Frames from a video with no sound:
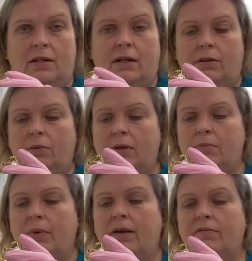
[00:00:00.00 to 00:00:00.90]
now the word
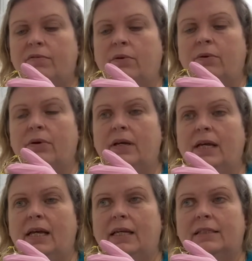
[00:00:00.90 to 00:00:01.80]
mindful
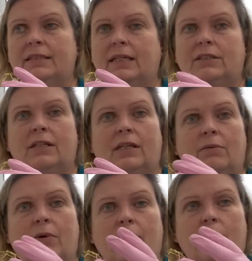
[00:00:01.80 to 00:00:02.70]
is actually in the
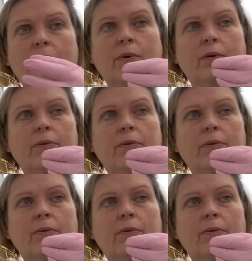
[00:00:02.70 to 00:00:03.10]
medical world,